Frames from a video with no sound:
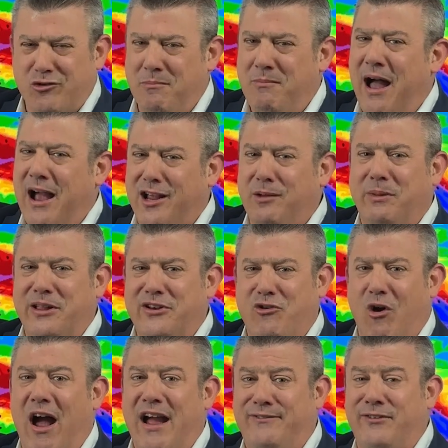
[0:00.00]
remarkably
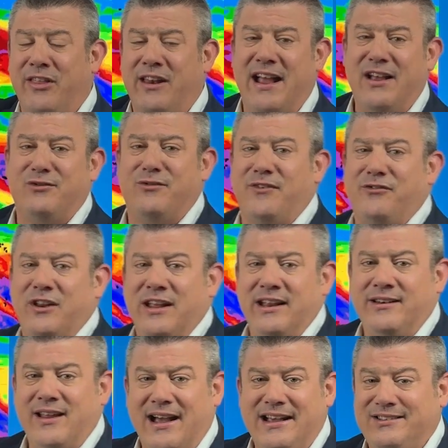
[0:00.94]
dry for the next
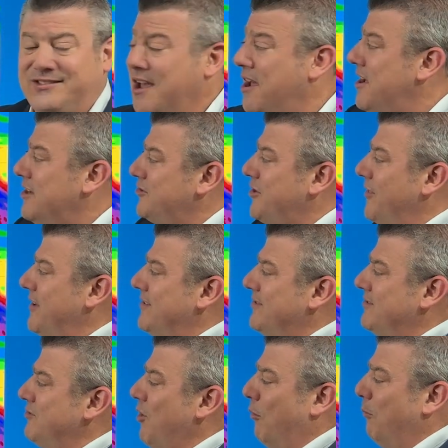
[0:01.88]
15 days, so
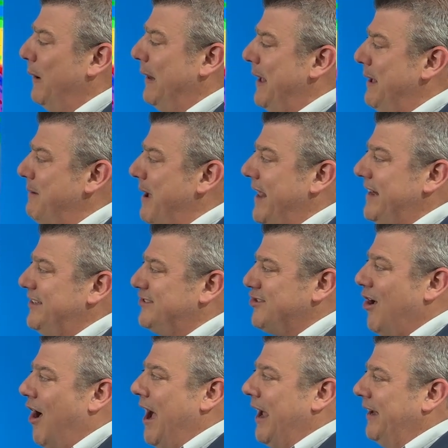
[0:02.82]
there's not really any
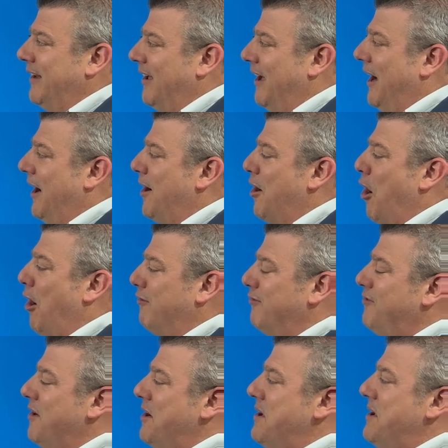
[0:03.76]
sign uh,
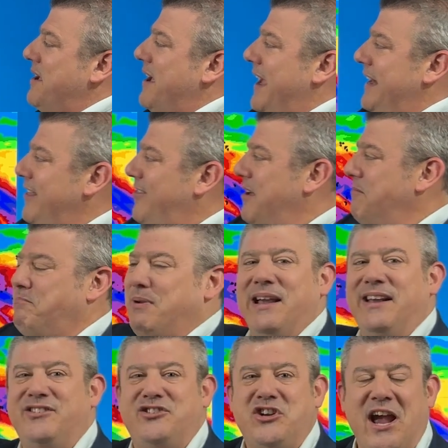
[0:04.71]
of anything
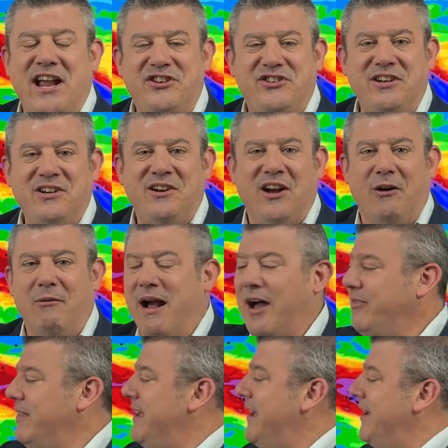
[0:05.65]
big changing
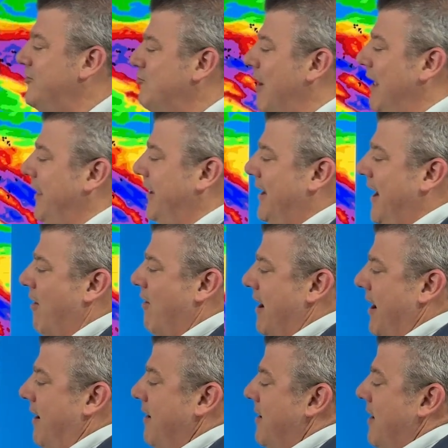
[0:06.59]
around the Australian
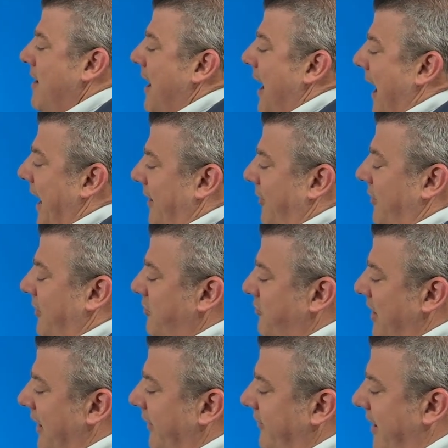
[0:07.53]
area. And in the New
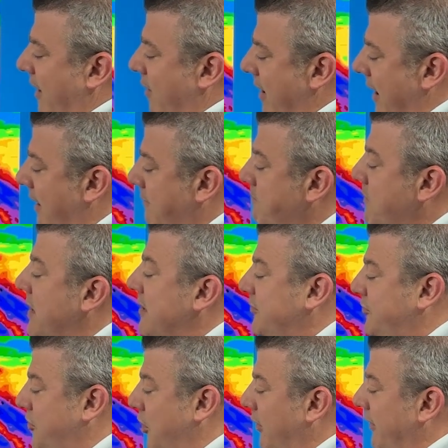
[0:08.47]
Zealand area,
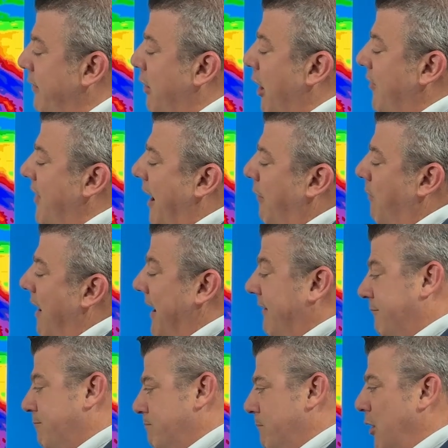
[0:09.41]
certainly got that
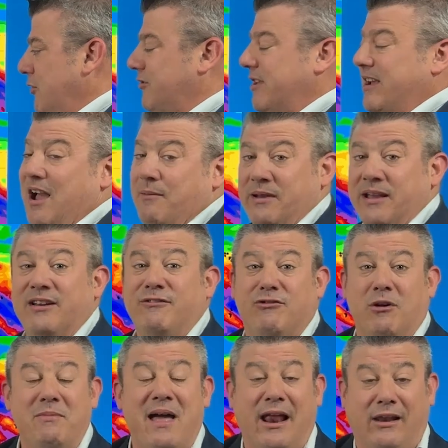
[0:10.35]
rain mostly coming in
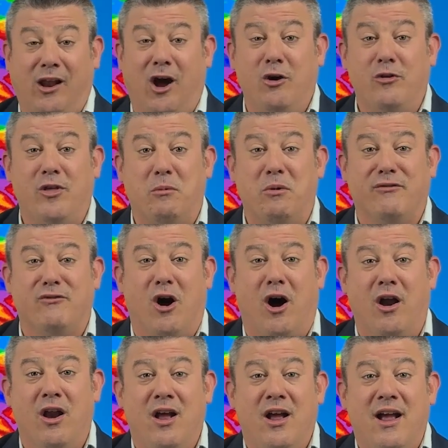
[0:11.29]
from that low that we've
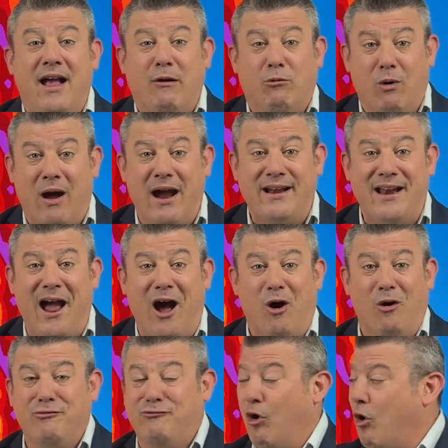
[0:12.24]
got right
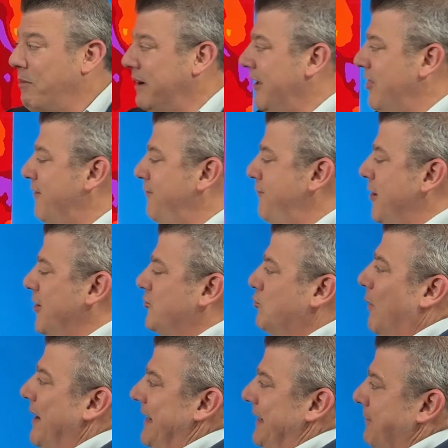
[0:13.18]
now, forming in the first
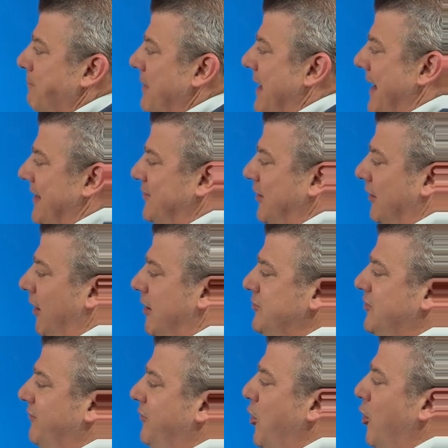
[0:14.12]
week. Here's a
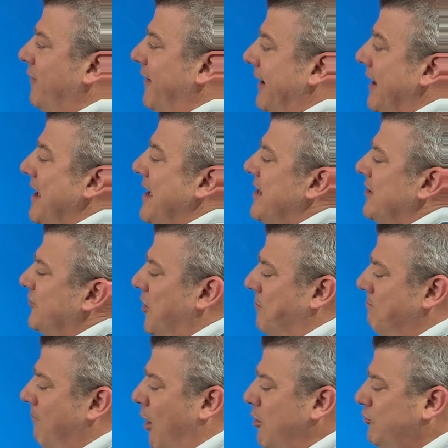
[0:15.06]
closer view of it. So,
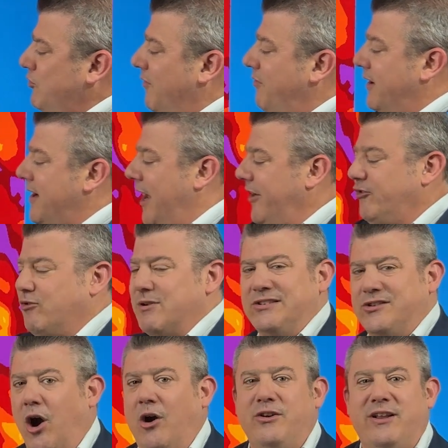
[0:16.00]
most of the country is
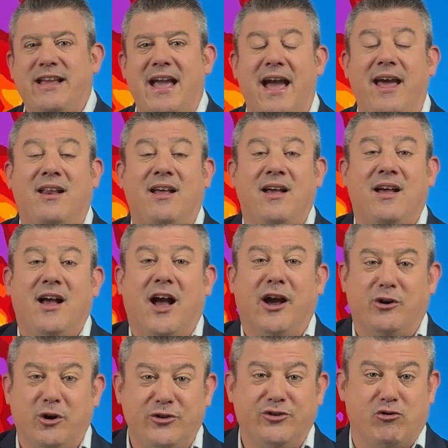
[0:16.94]
going to get a
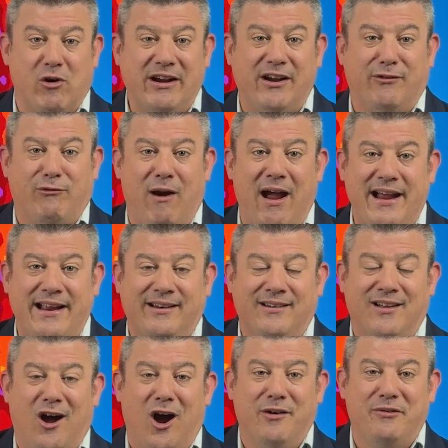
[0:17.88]
good drink of
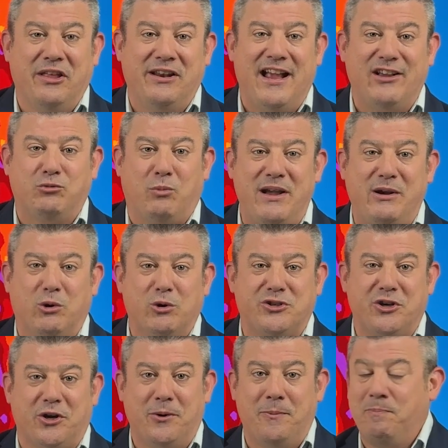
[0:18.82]
rain over the next week or
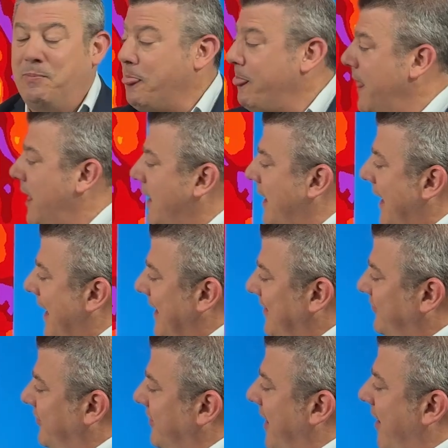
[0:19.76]
two.
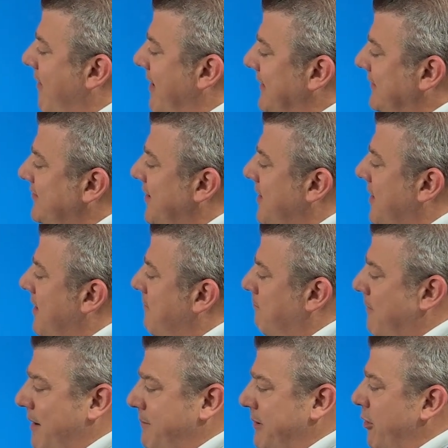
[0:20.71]
Eastern areas,
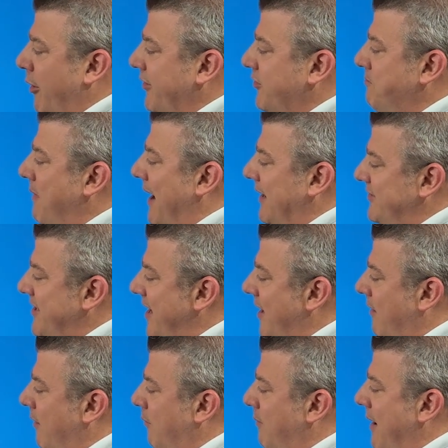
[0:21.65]
maybe not as much.
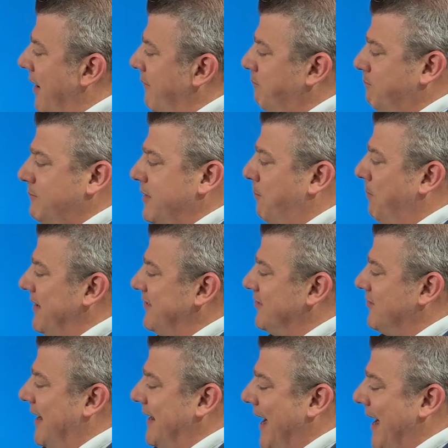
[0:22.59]
Here around you know, places
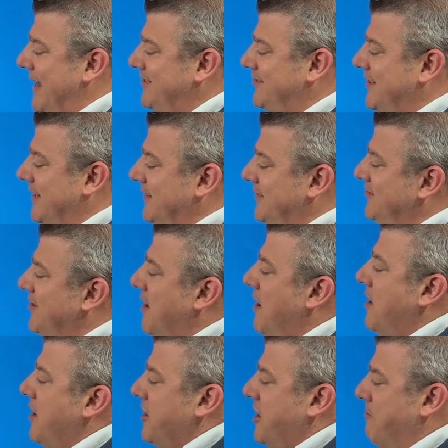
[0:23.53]
like Hastings,
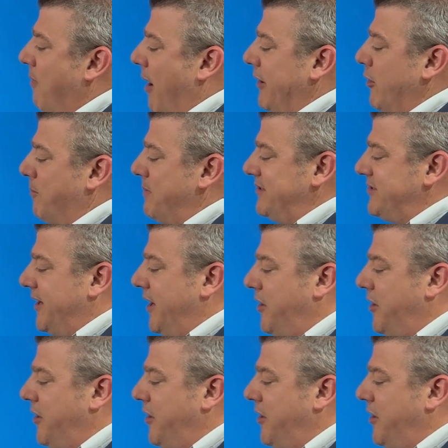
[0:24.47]
you might not be seeing a